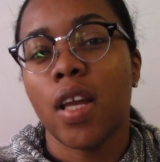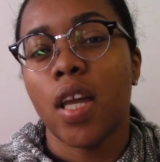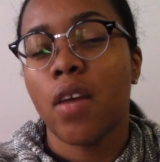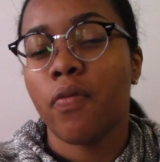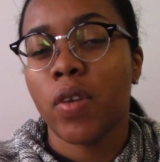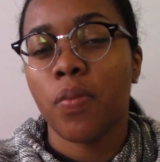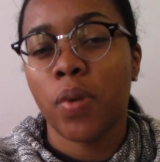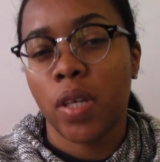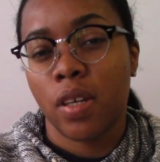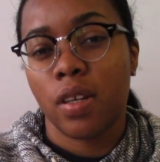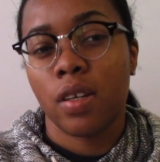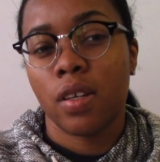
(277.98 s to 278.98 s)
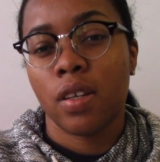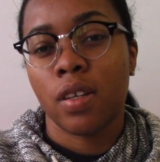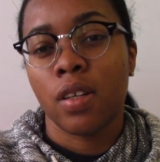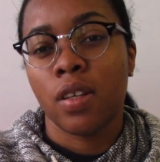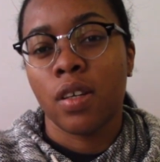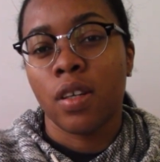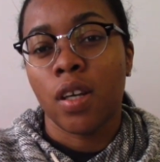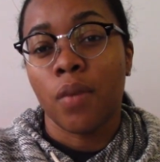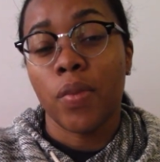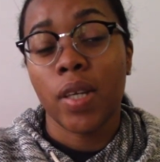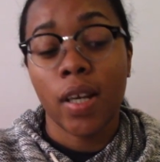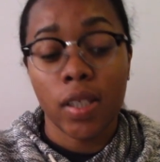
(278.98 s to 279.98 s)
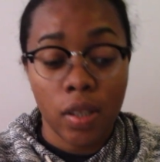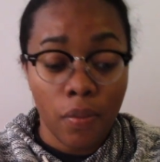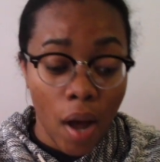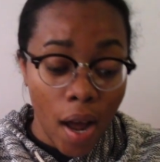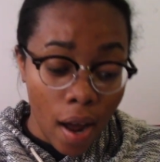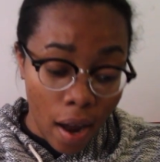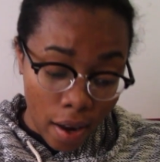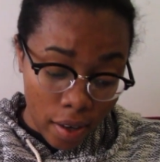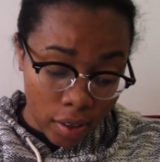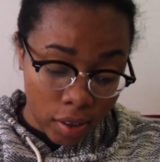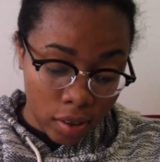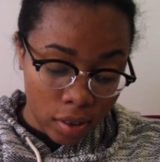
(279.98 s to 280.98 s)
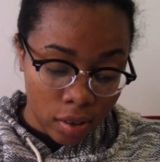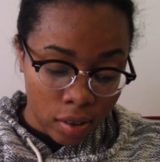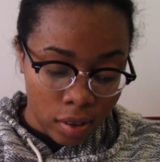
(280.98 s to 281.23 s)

MVP? Because in my eyes,